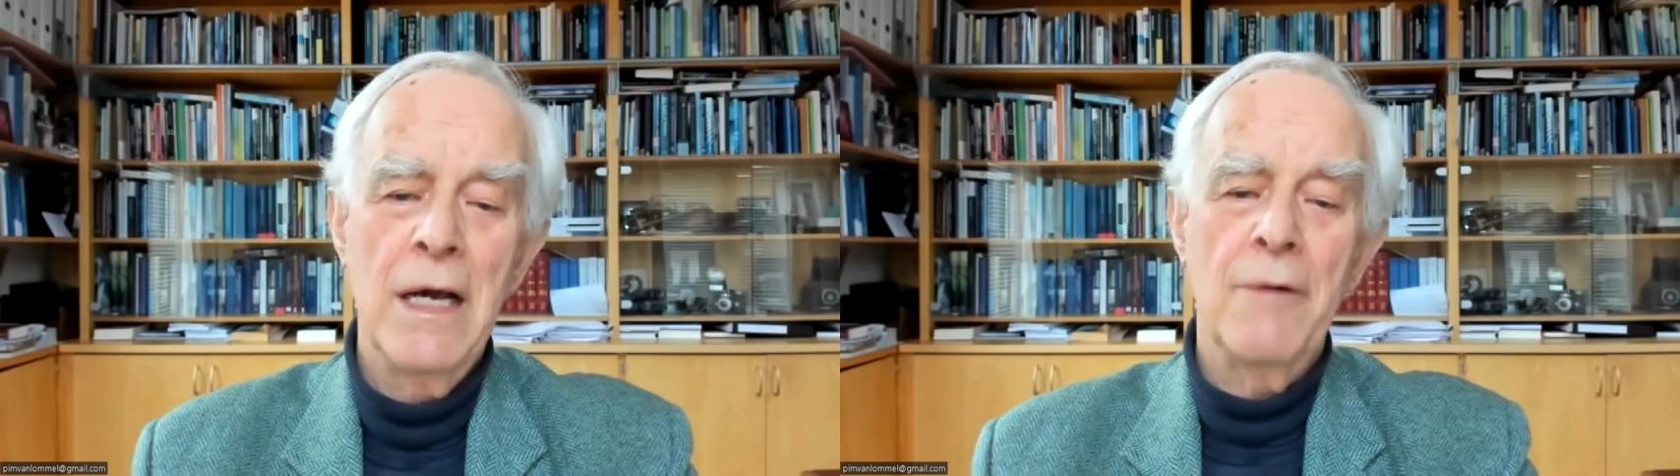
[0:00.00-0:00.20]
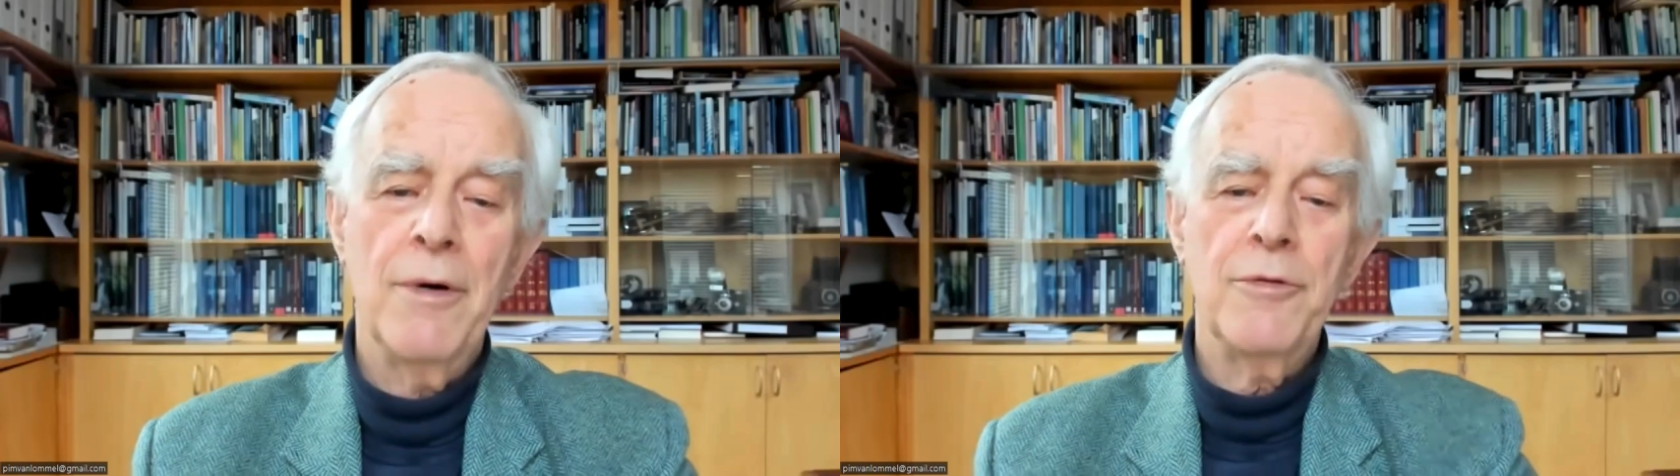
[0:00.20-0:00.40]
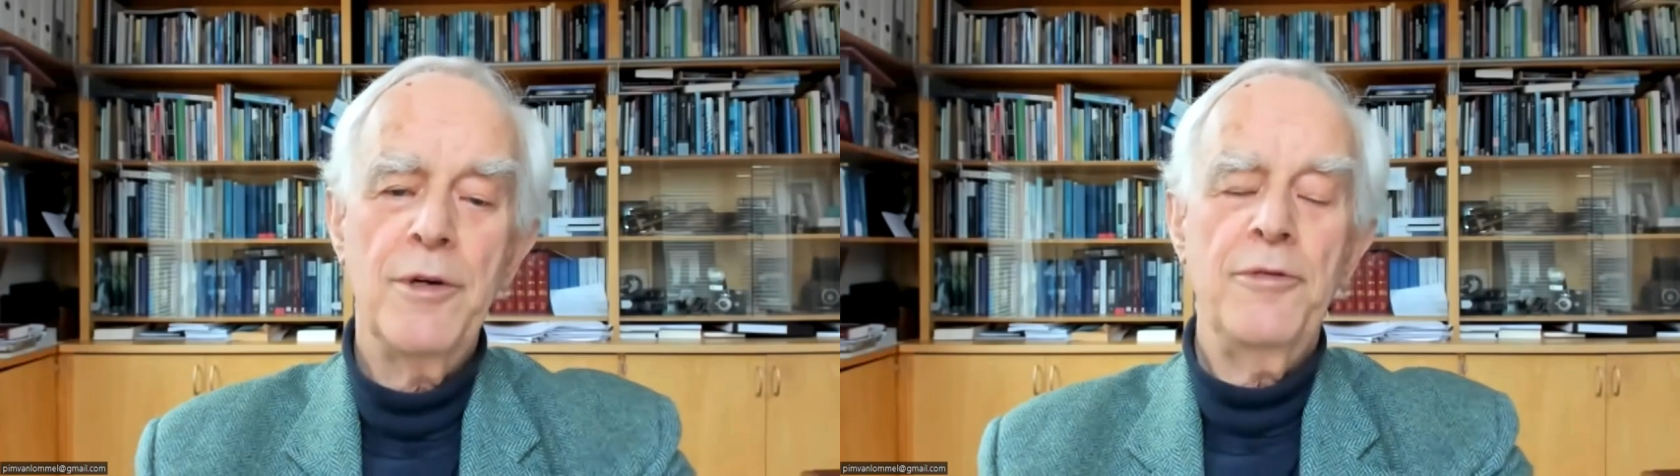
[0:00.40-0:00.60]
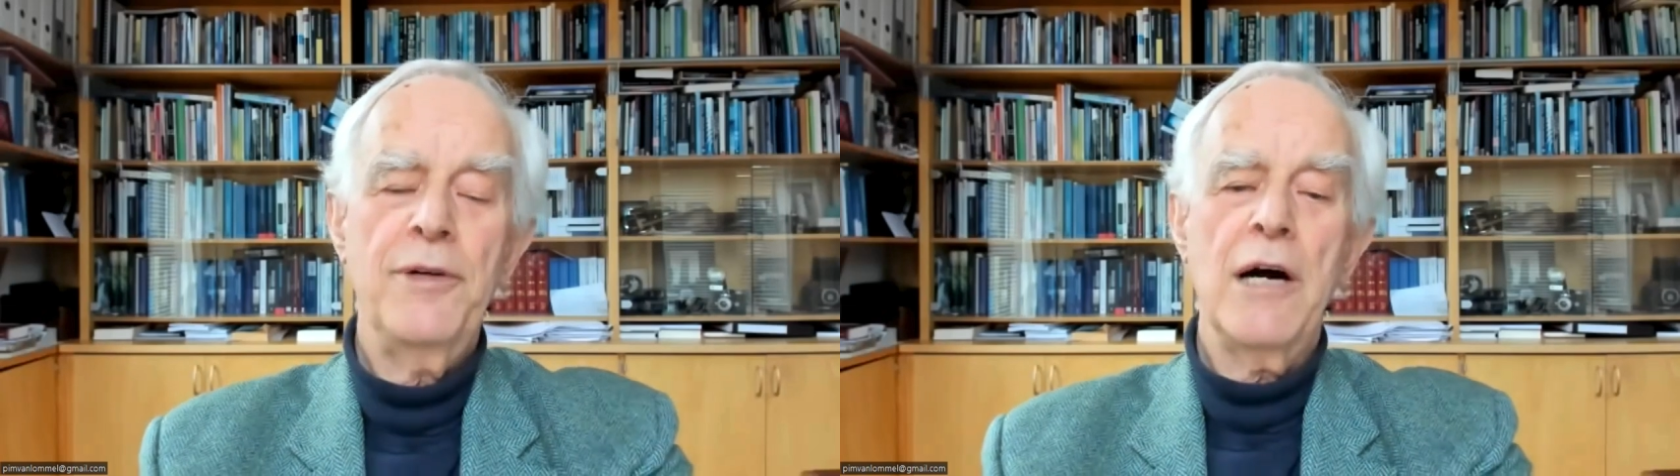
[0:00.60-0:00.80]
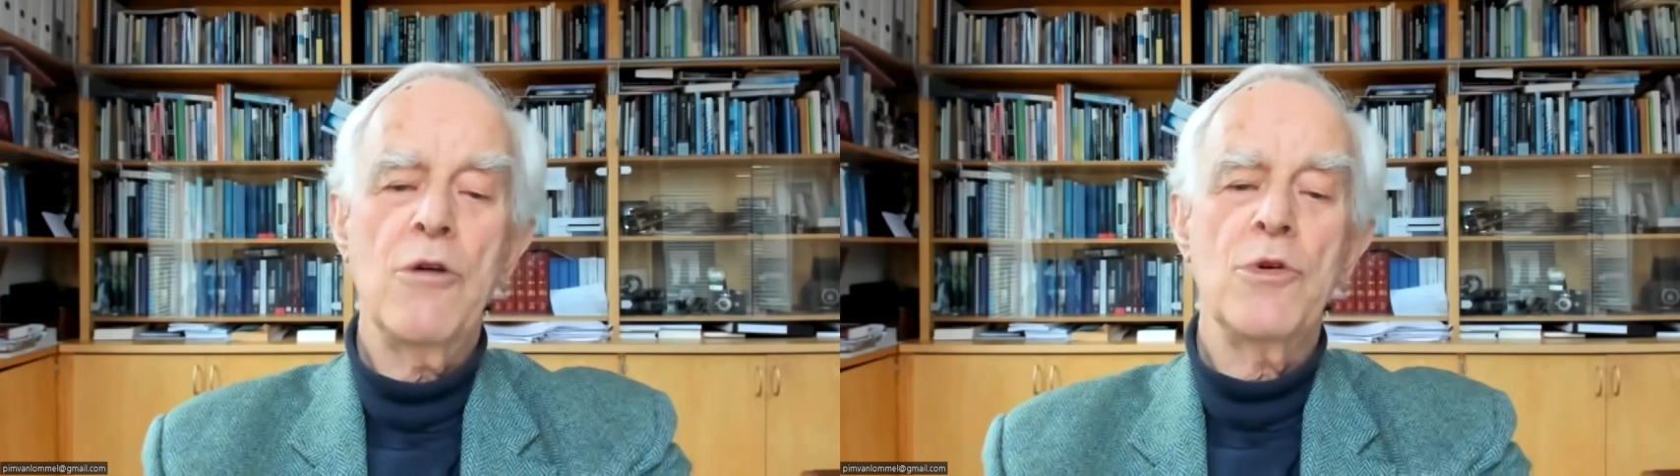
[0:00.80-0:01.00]
What we
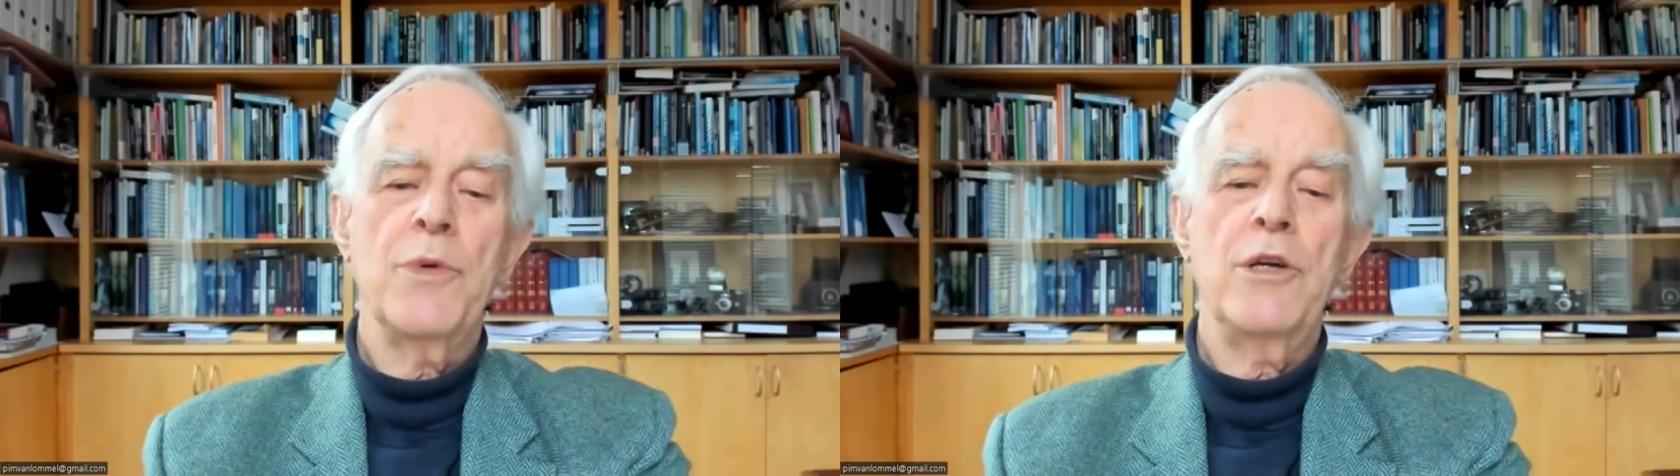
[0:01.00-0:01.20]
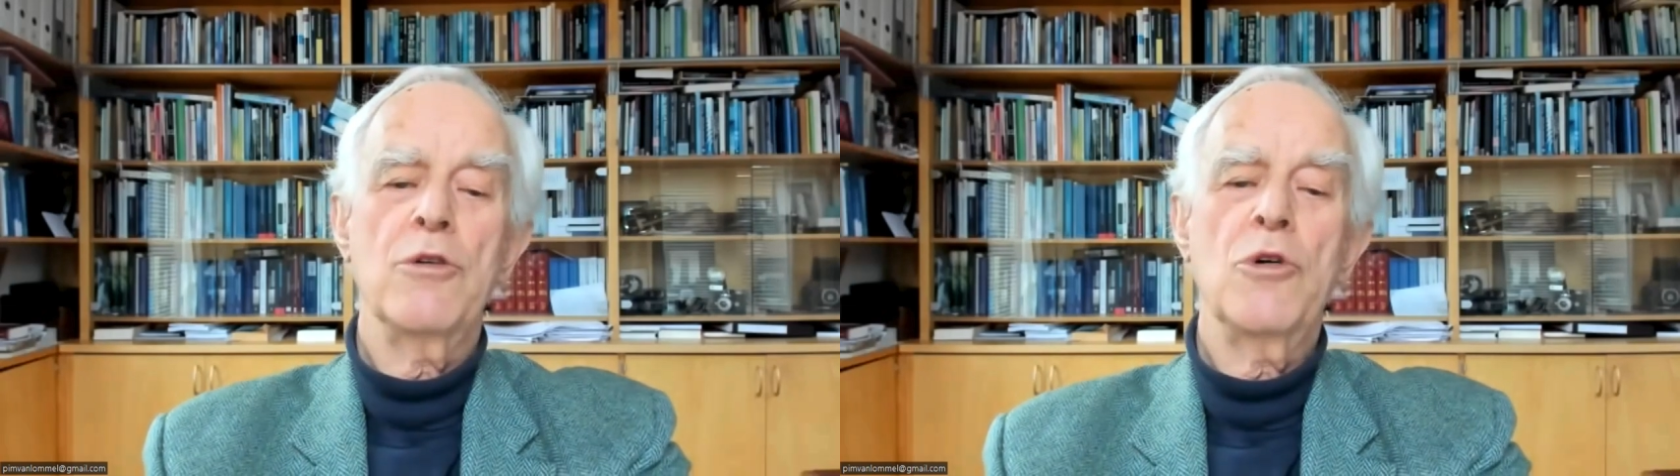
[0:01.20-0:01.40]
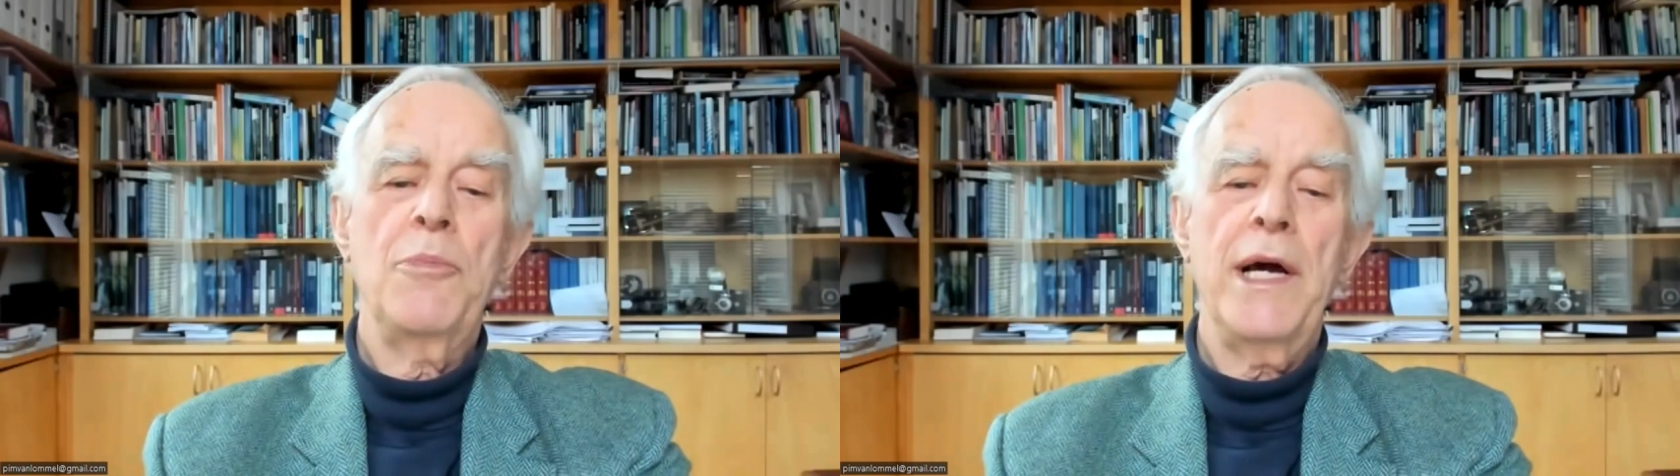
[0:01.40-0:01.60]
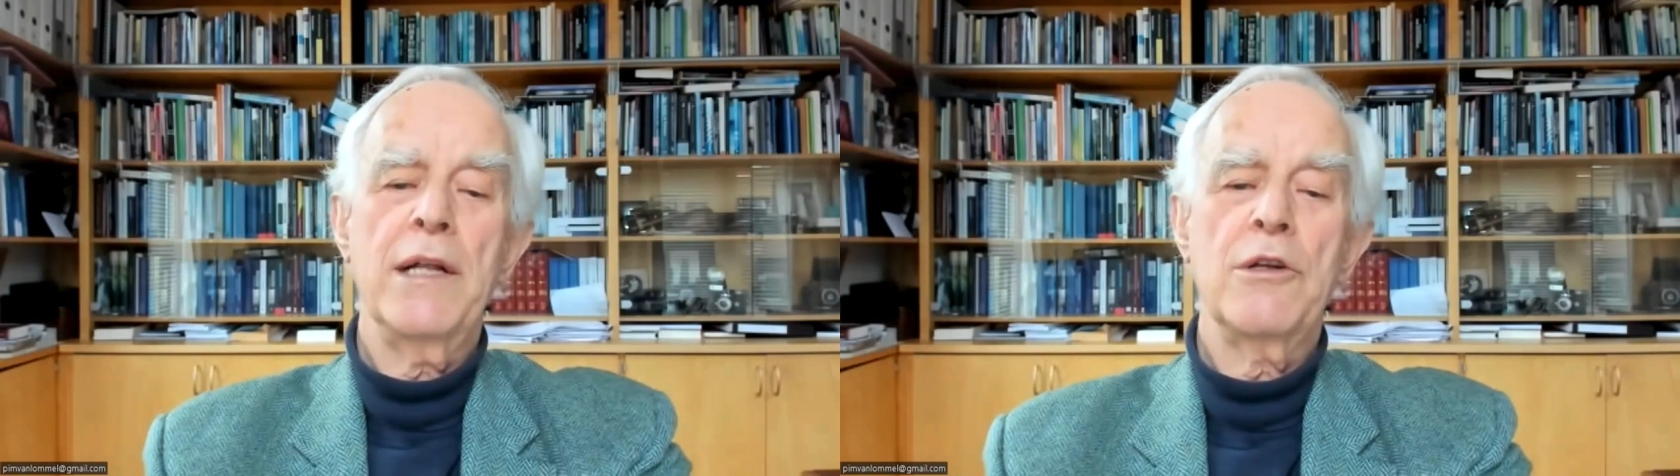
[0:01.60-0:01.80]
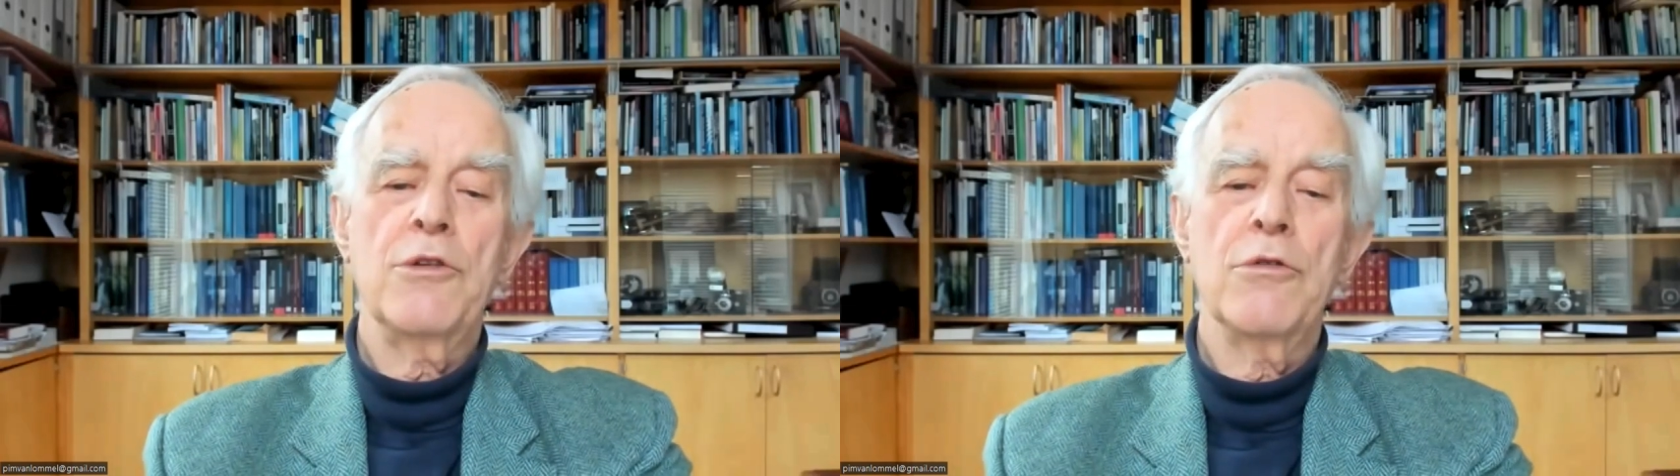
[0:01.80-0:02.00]
found when you compare
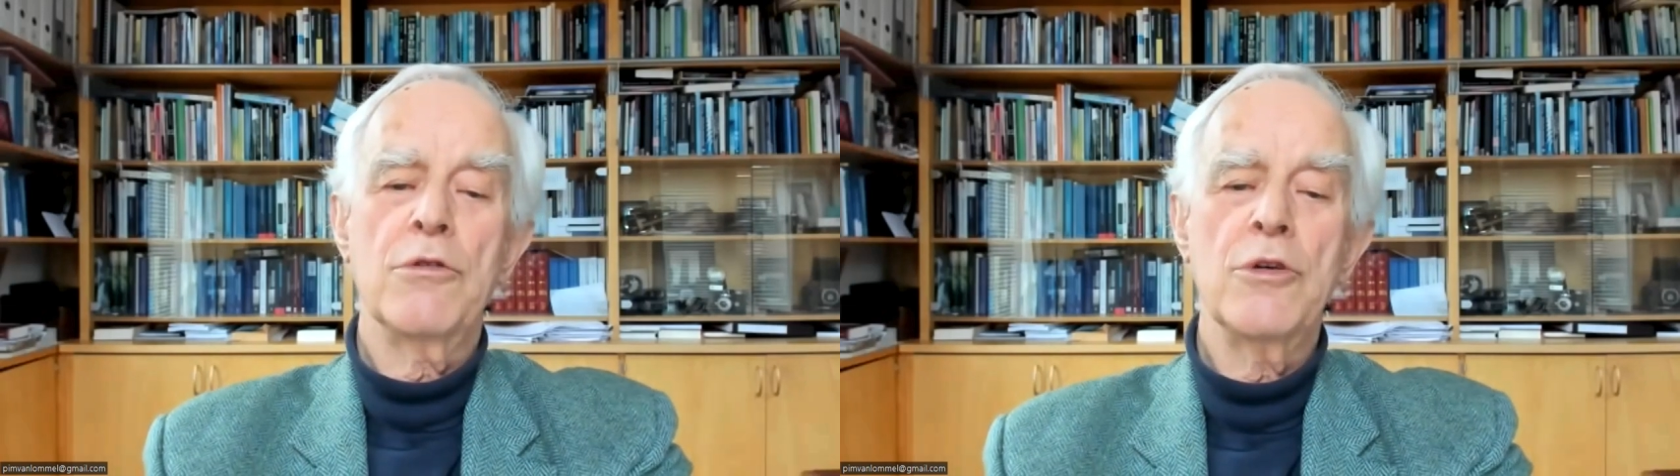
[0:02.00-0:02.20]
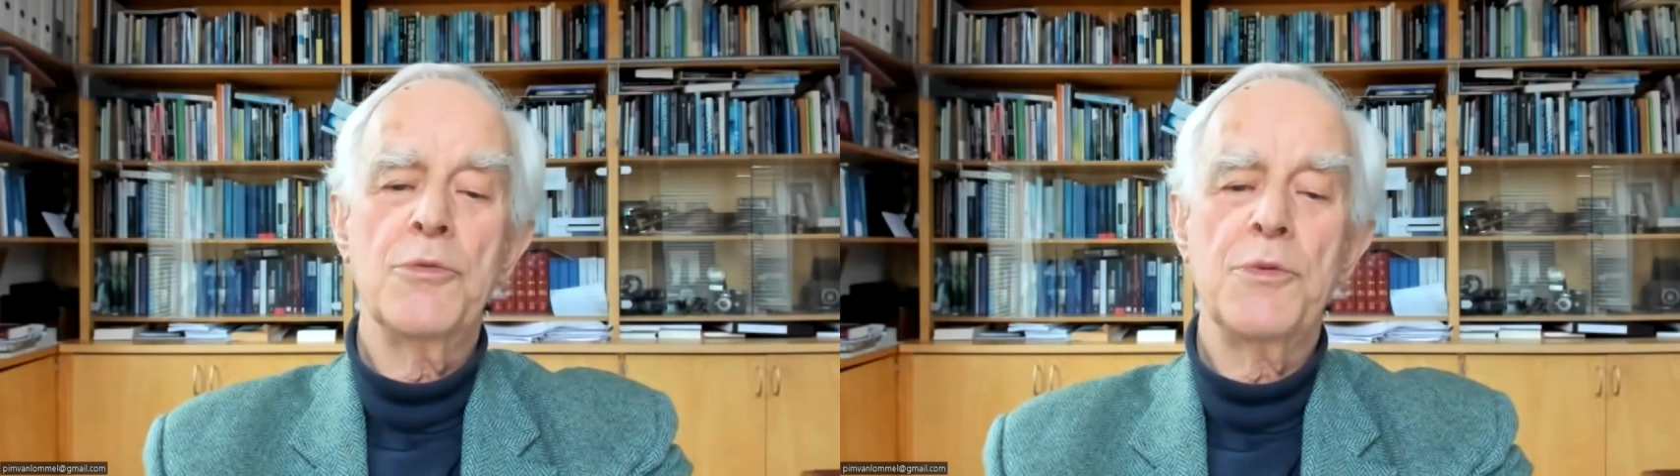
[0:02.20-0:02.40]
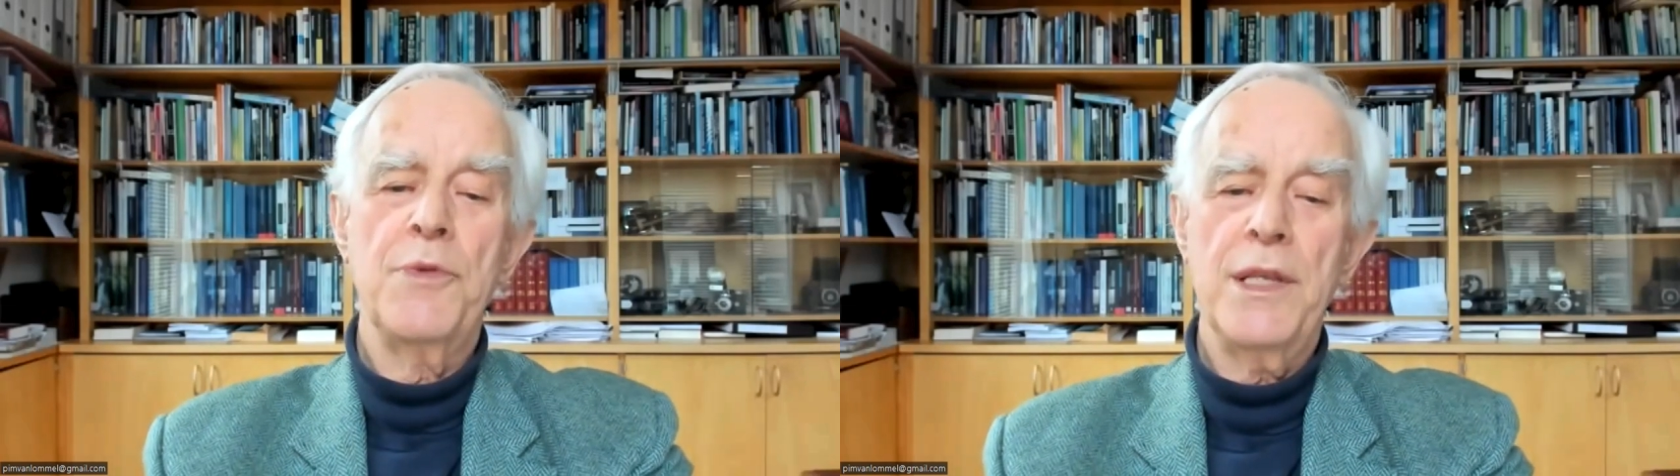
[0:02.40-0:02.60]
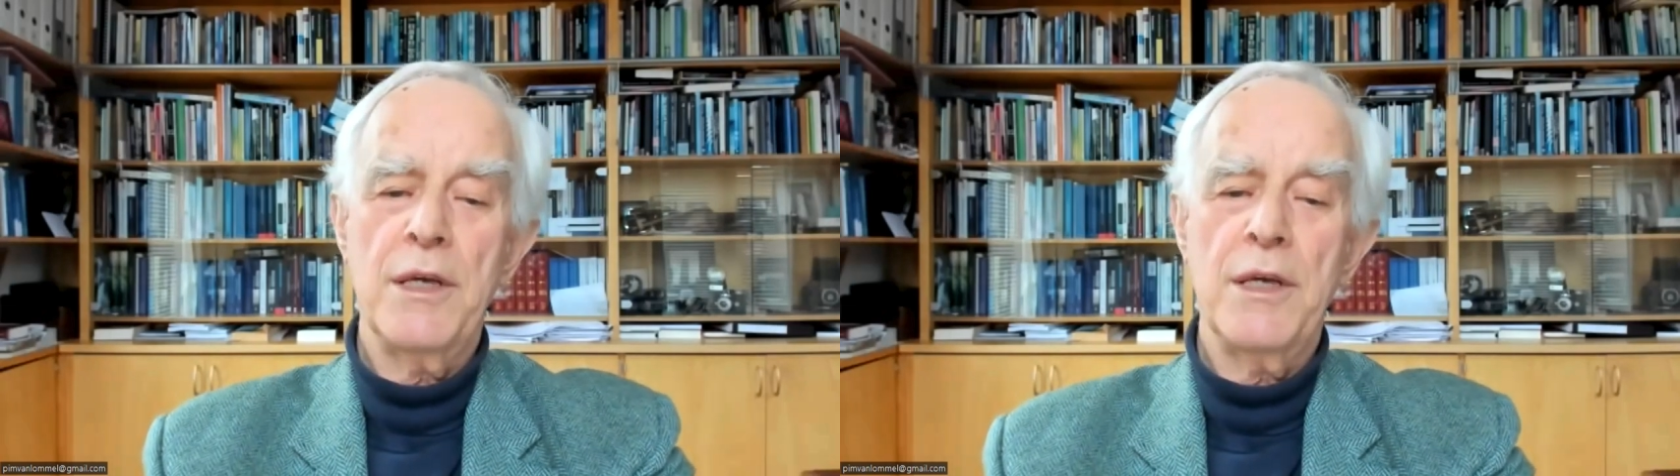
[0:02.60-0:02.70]
the two groups with